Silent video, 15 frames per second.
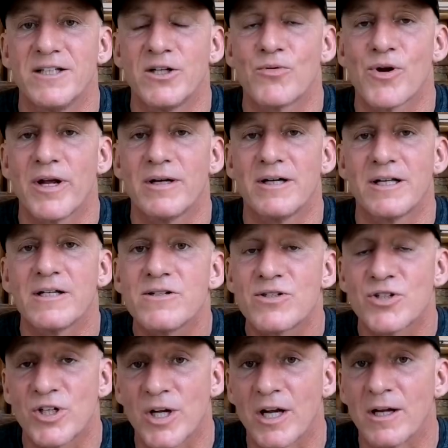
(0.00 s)
he created his
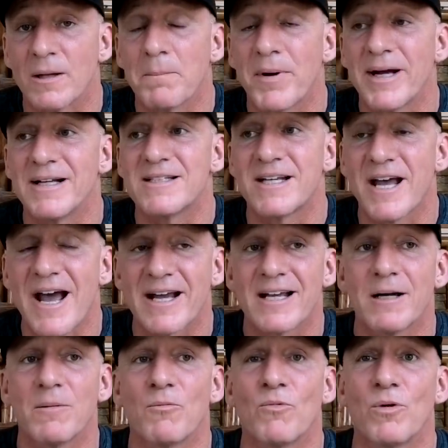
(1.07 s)
channel by
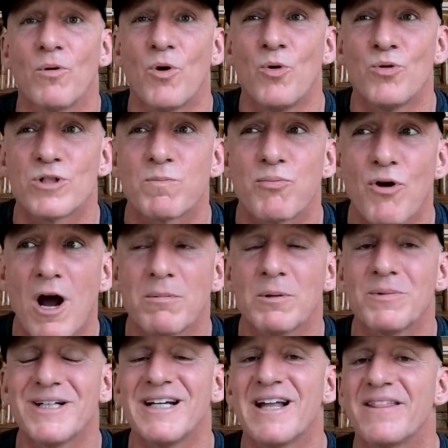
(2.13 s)
attacking who is
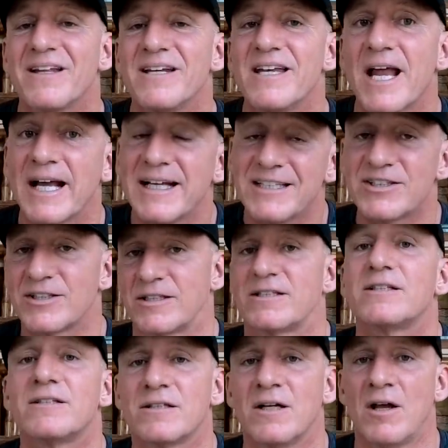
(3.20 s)
probably the
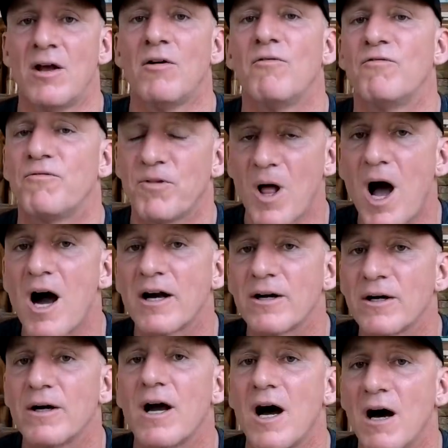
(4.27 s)
nicest
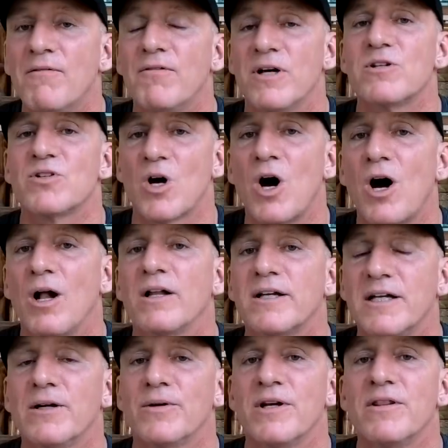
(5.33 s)
vlogger of us all
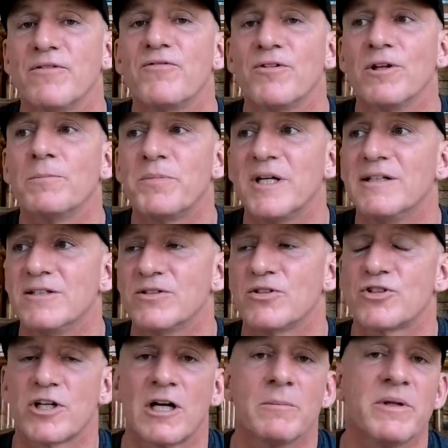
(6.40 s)
here in the Philippines. He's a
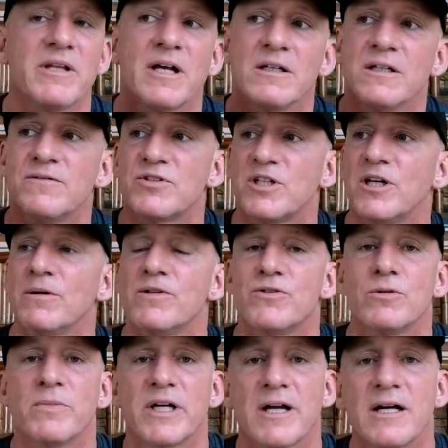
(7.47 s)
gentleman that lives here in
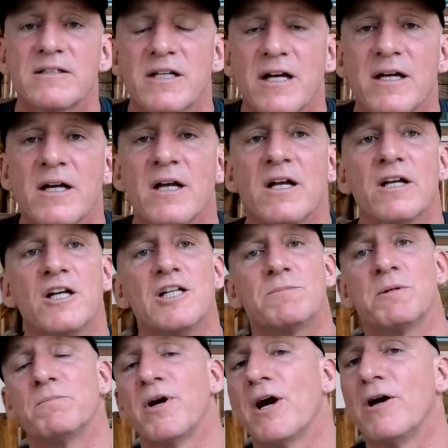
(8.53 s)
Dumaguete. He's
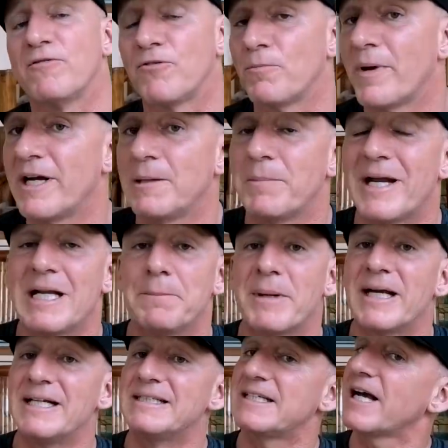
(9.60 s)
been married for many, many,
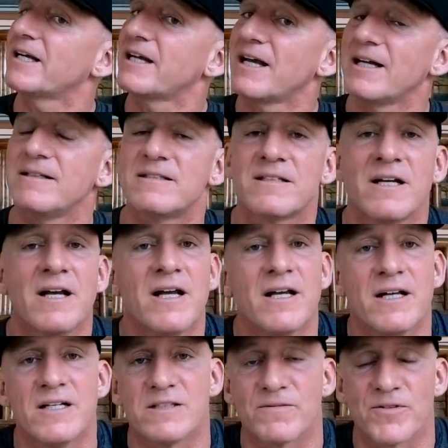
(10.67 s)
many decades.
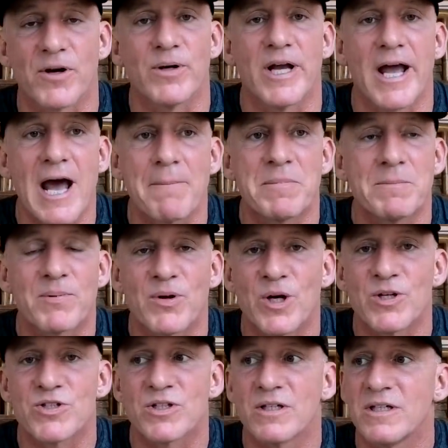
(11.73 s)
He's a very happy
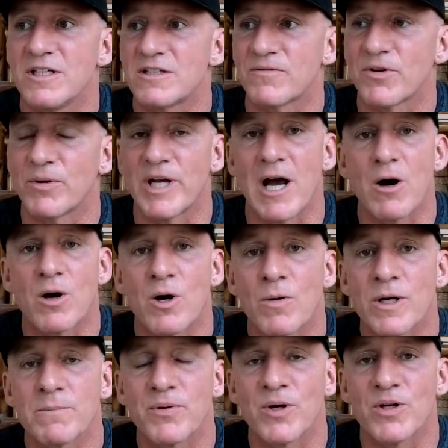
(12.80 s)
person. He's a very
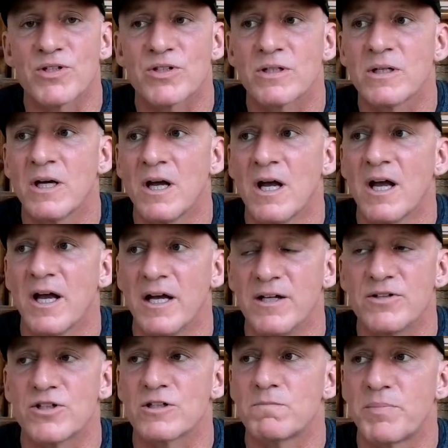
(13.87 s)
outgoing person. And
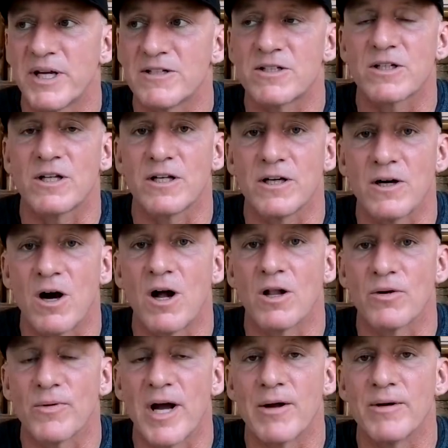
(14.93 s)
he's just basically an
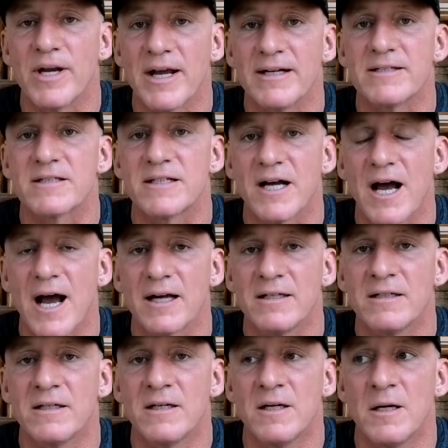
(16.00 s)
all-around nice guy.
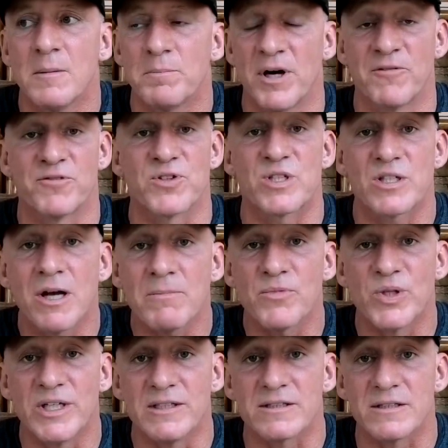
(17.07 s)
But for some
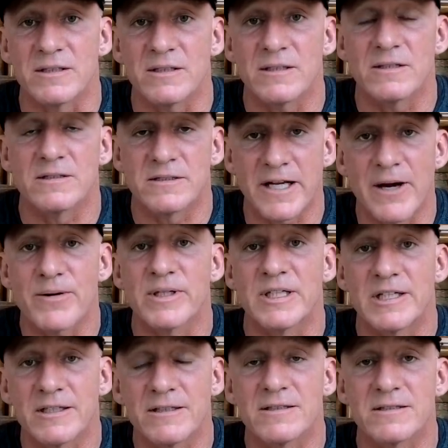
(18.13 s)
reason, Darren
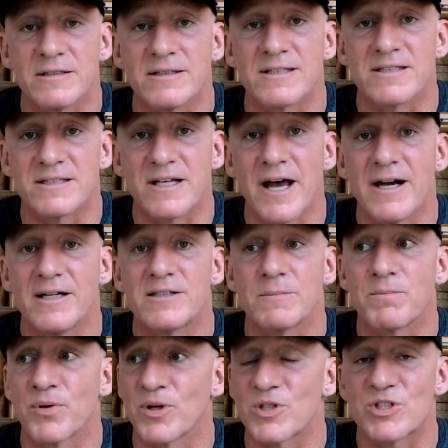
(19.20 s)
Gilson decided to
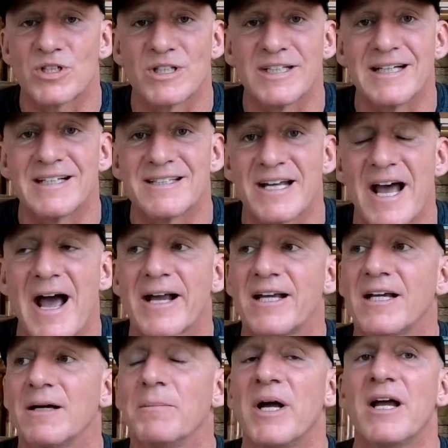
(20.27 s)
personally attack
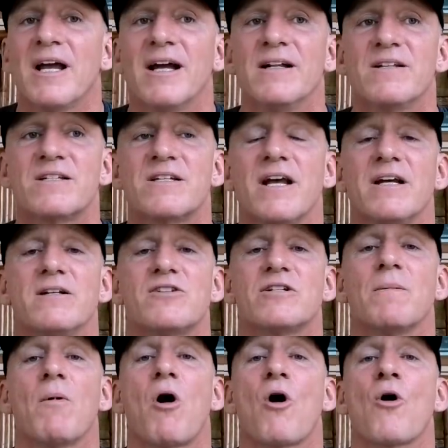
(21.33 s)
him and say
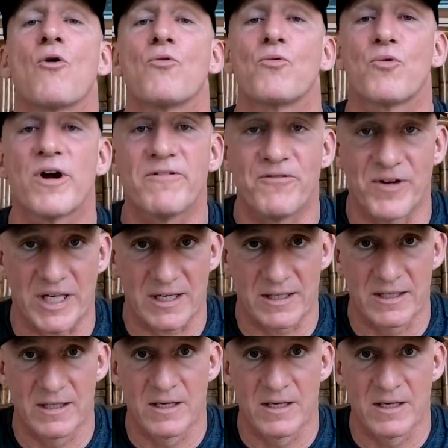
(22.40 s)
some horrific